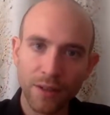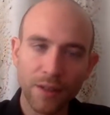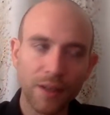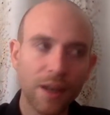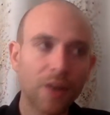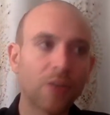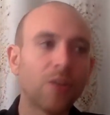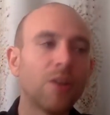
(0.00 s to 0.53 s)

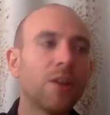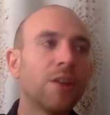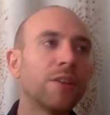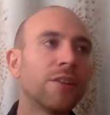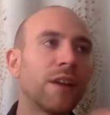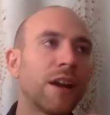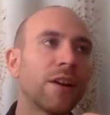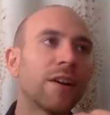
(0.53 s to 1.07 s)
Now,
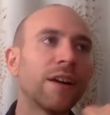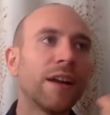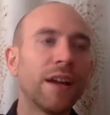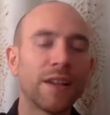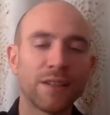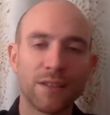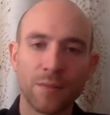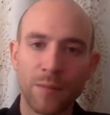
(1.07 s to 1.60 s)
Gary
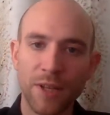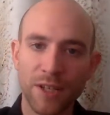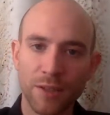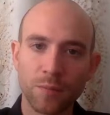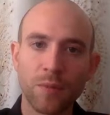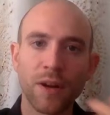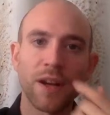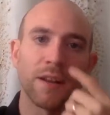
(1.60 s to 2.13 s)
has the
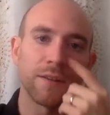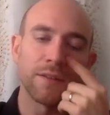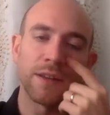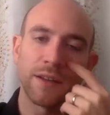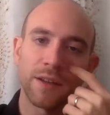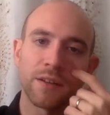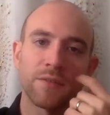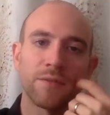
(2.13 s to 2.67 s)
biggest brands. They
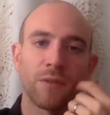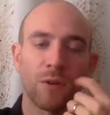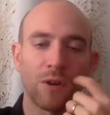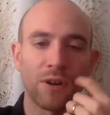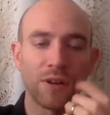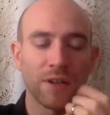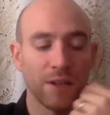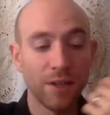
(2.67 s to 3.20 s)
can
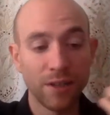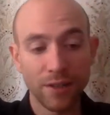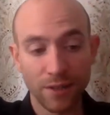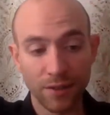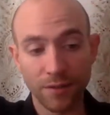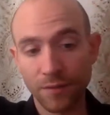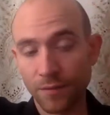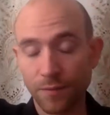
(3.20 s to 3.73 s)
afford
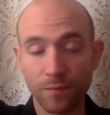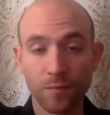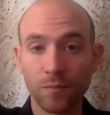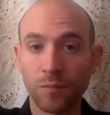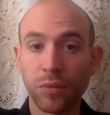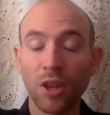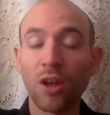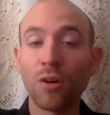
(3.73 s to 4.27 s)
to
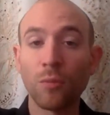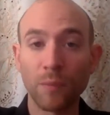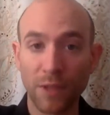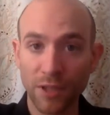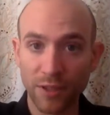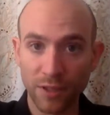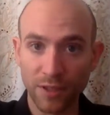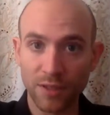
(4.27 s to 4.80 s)
blow
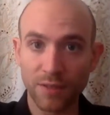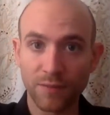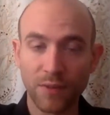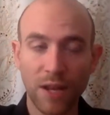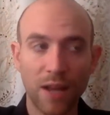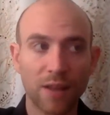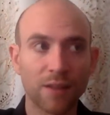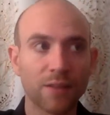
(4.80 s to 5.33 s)
millions of
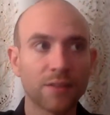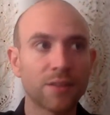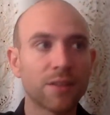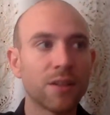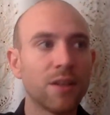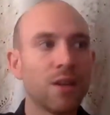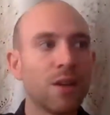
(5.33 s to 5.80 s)
dollars.